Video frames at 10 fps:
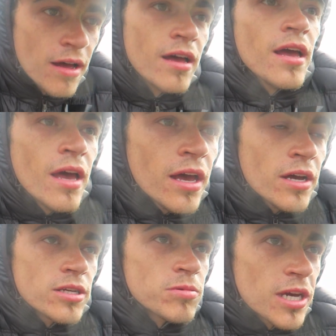
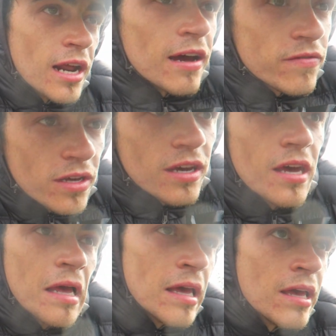So I'm just gonna have to,
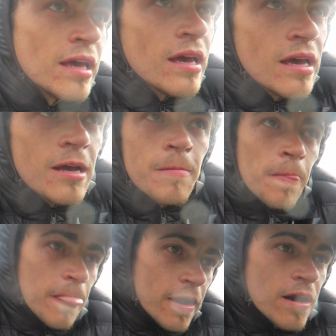
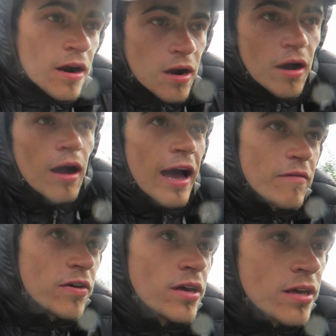I don't know, I
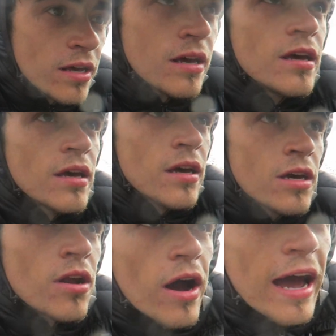have,
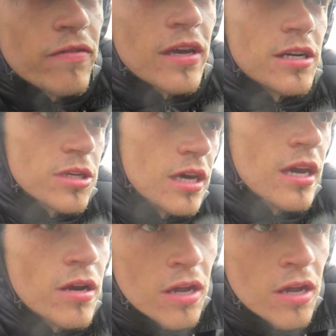you know, I have to actually